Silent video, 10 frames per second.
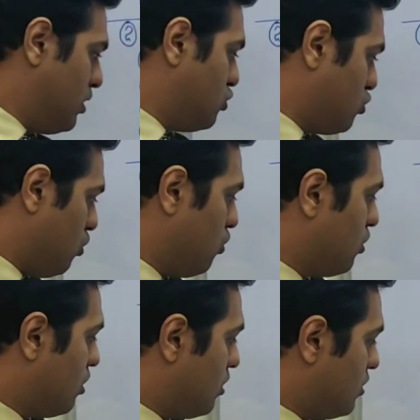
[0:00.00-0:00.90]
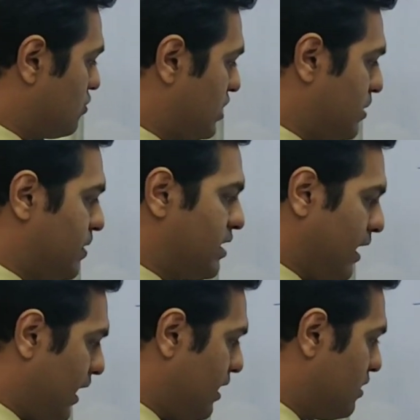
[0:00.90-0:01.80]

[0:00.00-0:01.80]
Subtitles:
So statement A